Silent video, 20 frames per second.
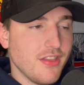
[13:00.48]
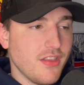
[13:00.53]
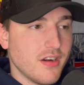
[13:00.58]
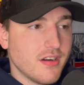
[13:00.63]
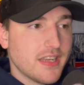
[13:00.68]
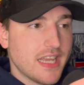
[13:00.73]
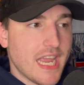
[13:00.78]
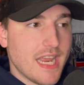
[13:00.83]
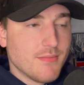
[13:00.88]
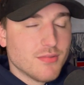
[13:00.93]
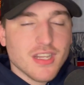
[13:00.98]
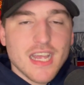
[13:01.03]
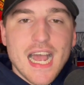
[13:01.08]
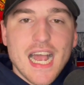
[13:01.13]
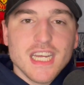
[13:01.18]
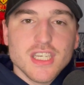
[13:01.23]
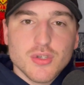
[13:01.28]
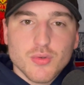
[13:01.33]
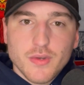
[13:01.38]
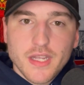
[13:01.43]
their games
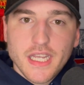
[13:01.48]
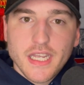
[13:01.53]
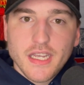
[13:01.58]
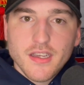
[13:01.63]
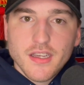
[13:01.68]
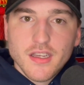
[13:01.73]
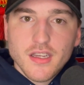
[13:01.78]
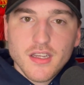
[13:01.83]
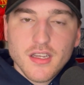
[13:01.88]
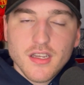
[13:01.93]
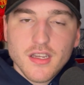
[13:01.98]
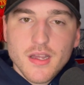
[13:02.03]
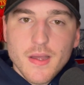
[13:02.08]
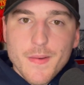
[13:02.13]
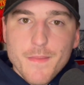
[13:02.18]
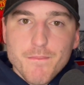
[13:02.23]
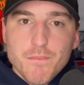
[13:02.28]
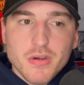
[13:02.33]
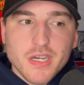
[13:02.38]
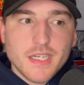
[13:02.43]
last week.
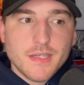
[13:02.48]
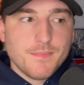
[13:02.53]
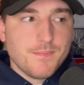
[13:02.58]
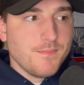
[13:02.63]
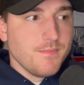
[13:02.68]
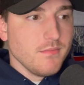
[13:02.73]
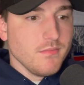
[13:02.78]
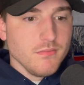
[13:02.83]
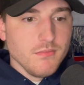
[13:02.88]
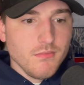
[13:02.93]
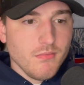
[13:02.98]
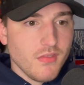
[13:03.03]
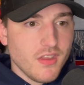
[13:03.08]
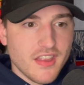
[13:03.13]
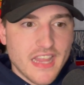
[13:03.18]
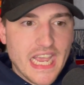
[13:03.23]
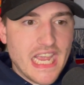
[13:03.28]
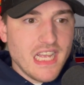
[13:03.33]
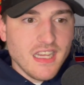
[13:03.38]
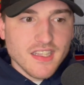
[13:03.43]
But
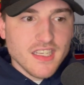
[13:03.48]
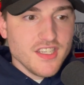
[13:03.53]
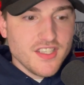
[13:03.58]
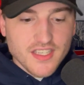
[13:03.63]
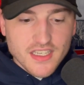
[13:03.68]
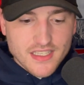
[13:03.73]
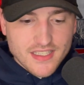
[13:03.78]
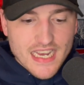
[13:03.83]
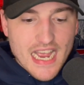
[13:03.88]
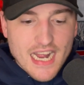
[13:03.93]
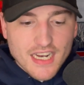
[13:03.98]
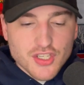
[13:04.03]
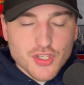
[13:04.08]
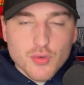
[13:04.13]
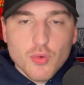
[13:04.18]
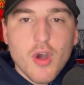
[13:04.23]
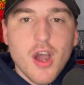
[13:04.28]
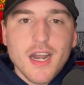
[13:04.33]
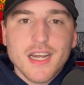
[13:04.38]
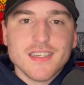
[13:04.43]
this exact
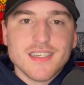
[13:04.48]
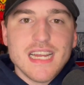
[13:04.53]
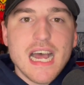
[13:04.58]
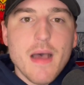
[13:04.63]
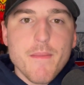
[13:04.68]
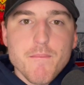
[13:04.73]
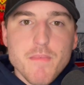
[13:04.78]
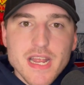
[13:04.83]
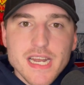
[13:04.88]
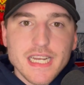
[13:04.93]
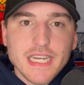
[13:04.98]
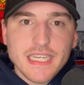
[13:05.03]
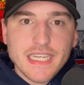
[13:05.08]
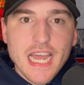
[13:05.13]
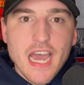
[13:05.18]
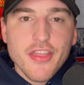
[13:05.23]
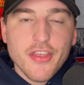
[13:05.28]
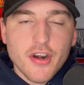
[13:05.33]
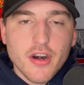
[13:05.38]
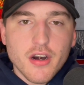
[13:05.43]
squad has not been
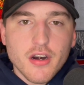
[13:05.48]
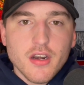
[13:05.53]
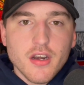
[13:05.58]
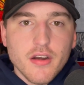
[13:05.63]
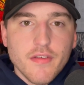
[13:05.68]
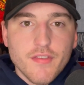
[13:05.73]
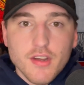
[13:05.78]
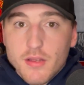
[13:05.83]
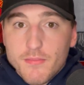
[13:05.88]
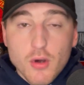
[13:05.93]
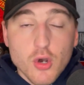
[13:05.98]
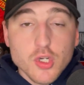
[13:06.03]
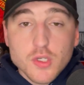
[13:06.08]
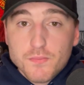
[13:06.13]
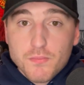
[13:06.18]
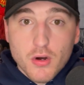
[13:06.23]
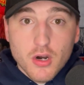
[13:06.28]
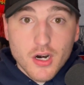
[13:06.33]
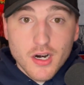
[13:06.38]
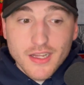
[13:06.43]
together for the most
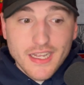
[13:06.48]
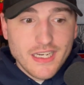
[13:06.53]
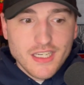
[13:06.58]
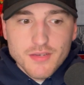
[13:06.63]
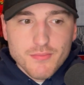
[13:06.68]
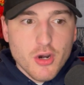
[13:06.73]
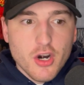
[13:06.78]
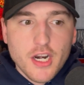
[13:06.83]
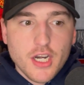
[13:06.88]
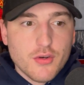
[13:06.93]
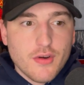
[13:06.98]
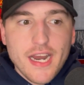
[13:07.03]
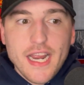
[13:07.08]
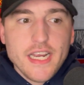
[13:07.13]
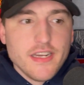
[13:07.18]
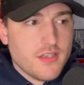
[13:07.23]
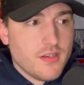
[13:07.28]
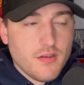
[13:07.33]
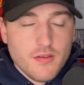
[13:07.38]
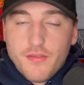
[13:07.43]
part. Like Damari
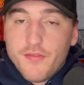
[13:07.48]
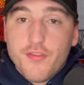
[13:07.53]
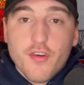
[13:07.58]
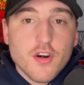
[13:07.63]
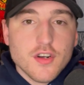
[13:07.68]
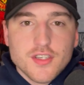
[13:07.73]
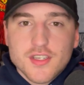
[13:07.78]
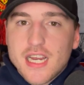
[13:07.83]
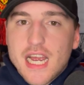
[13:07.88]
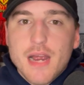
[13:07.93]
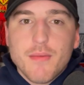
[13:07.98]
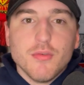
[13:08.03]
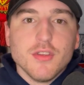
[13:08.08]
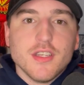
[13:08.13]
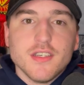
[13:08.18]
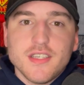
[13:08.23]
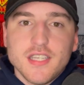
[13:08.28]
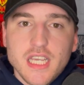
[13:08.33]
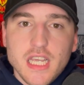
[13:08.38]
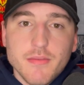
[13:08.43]
Gray's first time with the
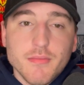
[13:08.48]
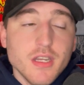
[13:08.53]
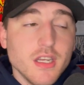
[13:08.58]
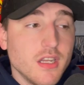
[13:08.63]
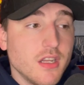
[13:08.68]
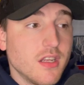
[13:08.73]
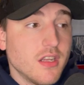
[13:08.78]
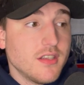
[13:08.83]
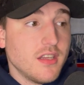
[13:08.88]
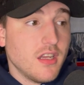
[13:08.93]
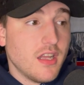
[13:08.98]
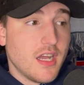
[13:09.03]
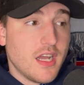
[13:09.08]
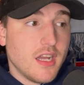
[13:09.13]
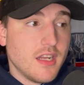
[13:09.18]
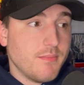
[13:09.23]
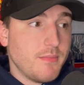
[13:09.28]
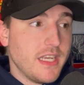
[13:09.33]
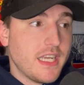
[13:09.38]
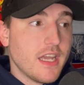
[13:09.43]
team.
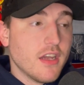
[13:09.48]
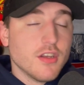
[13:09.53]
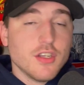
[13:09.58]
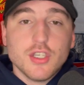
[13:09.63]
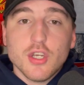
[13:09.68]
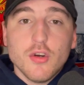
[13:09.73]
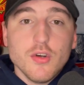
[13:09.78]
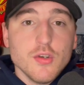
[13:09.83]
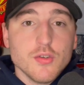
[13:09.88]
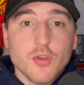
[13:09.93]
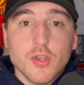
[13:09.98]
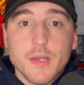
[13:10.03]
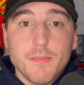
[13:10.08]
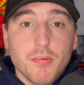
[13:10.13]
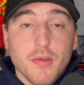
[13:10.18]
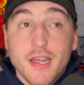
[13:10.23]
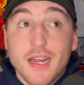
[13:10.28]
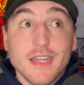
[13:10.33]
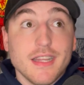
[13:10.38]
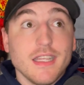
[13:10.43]
Mikel Antonio's only
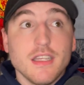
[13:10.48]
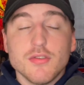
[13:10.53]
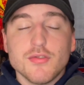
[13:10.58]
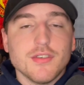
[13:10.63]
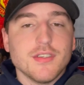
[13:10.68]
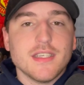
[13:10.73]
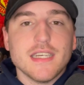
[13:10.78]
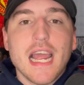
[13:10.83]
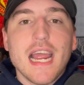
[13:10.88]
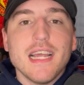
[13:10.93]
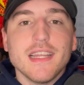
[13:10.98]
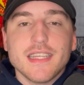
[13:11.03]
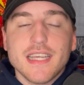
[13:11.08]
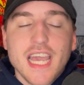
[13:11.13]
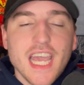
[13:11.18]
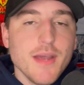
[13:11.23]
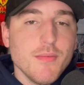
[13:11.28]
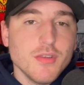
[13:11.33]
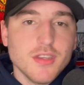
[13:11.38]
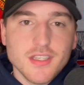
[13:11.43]
played, I think this is his 8th
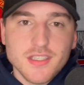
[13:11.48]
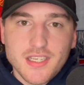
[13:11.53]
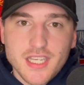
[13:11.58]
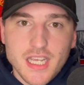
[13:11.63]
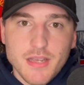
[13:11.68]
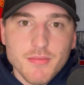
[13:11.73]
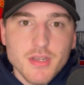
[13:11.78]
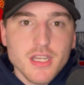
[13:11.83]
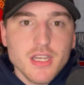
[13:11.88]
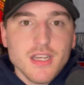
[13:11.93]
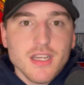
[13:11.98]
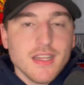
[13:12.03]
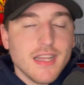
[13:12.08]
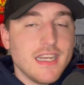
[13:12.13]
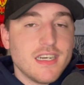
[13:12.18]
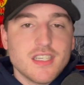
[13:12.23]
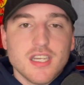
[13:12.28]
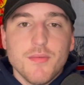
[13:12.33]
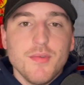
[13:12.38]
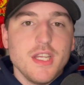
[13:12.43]
game with the team.
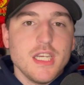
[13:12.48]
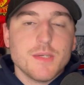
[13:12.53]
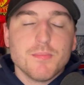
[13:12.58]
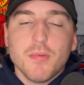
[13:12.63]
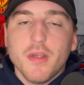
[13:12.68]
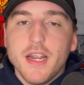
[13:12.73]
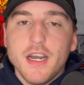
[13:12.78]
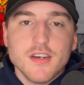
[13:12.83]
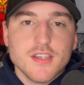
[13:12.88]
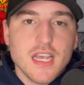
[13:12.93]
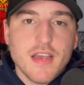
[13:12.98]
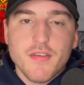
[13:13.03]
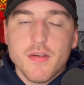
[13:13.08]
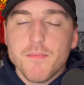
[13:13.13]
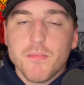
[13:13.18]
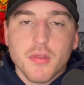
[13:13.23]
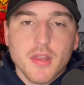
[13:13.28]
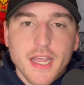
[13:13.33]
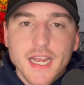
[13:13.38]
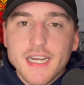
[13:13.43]
Like, some of these players haven't
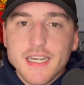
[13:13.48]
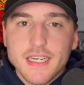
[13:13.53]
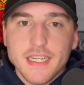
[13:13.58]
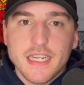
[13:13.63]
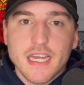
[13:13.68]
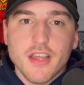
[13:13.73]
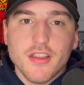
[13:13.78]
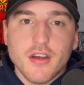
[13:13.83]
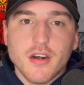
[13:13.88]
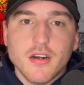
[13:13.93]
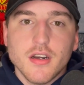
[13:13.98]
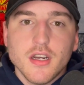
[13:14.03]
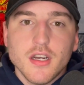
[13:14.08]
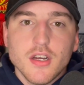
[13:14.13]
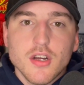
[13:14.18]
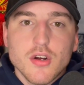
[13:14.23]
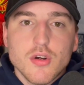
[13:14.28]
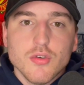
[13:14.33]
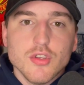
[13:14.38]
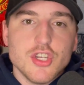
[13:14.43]
played together
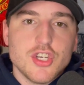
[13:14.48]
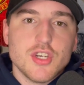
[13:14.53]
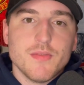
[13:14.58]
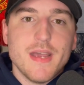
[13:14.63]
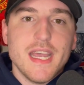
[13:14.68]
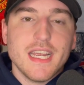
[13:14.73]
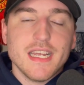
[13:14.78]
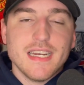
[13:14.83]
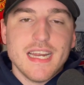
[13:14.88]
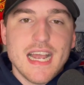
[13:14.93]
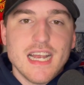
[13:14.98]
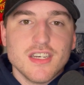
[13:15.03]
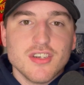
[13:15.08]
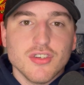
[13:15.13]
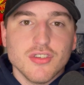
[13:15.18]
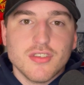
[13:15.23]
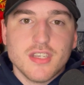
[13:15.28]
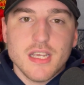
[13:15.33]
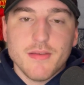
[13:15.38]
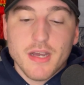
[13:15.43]
with the Jamaican
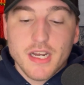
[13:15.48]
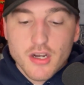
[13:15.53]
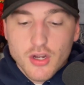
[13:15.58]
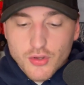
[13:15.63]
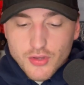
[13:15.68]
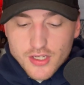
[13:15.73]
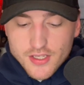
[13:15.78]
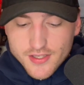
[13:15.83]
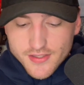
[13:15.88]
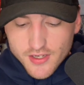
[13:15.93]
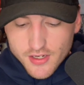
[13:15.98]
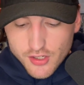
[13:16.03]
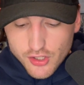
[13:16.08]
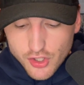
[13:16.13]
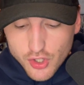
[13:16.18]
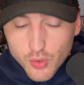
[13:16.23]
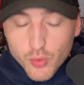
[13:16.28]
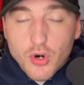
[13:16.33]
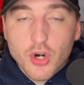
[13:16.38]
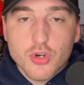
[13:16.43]
national team. I know this is a
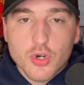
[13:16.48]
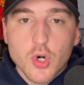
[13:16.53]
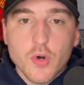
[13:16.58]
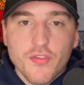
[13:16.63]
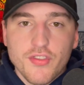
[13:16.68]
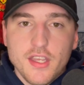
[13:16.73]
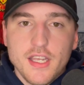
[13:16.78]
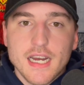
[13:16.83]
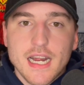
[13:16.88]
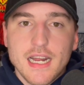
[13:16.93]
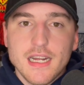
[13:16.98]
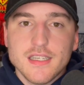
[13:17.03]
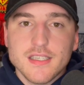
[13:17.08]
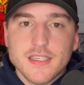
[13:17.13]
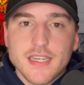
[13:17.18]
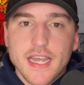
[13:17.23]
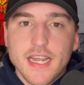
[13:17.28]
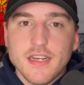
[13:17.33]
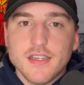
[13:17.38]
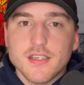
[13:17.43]
newer group for the United
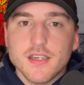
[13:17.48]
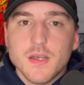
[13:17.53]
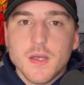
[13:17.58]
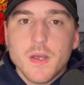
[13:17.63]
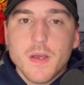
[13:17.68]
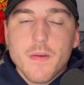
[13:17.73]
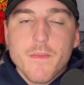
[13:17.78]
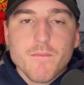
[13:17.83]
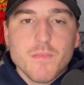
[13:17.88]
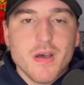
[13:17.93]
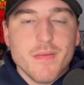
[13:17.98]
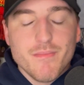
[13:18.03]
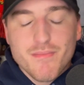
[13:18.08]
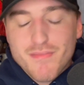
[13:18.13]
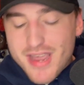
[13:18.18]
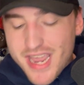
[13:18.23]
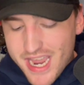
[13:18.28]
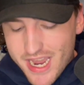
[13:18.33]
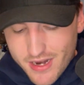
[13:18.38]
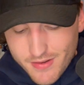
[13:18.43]
States, but
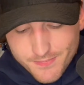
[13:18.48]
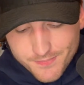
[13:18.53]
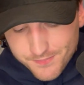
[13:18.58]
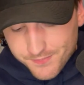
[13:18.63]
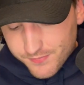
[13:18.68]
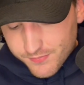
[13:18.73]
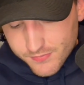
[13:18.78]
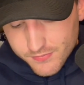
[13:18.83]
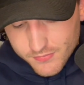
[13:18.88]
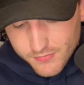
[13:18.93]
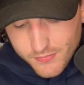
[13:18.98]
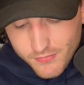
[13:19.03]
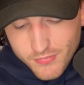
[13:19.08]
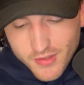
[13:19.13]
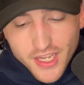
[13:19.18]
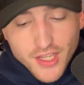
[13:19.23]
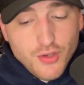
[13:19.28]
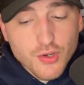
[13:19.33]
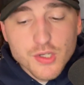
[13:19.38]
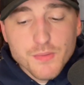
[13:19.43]
man,
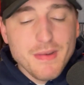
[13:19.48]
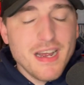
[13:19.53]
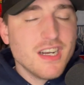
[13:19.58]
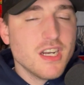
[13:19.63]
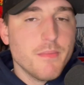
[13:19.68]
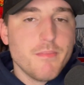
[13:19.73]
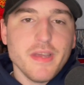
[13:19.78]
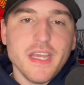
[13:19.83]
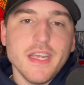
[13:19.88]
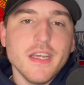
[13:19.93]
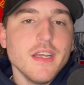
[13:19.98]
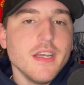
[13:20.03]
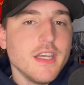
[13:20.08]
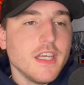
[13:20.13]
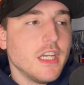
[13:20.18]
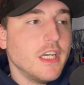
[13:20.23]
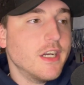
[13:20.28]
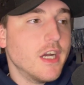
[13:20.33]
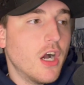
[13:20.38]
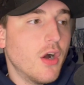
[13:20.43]
and there's bound to be,
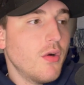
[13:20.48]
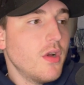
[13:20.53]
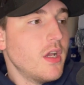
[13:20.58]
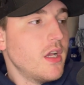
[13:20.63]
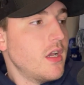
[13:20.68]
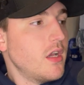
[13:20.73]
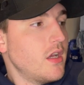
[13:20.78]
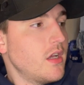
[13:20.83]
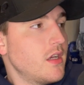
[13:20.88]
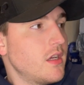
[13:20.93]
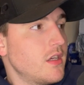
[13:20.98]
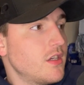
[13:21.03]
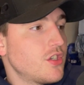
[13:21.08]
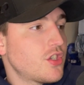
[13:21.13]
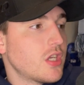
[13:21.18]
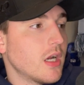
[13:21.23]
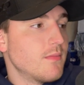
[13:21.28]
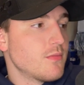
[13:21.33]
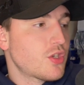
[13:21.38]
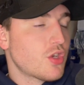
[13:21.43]
you know,
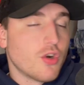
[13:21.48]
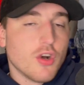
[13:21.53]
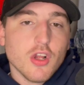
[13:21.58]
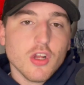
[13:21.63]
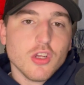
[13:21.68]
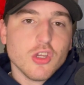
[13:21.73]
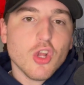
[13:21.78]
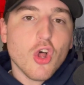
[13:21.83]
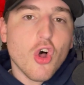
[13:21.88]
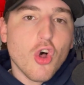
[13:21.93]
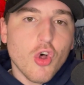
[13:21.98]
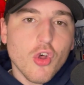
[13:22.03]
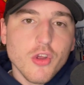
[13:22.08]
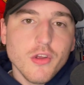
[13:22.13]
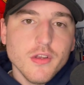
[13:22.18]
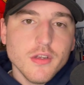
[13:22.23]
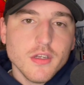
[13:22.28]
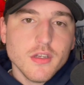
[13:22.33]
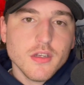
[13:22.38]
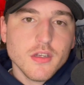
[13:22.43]
some sort of lull
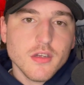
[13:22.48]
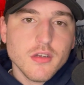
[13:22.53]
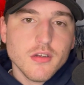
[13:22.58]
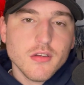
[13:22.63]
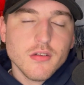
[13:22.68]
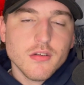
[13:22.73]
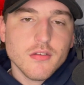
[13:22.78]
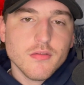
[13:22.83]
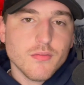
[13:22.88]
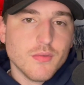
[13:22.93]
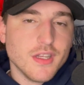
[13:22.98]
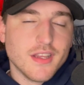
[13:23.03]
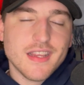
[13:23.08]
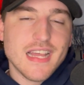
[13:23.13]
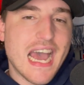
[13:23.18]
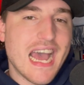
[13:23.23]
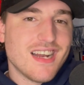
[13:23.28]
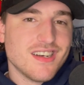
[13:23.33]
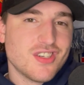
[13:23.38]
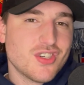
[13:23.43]
with
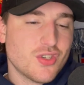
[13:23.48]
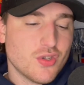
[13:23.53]
that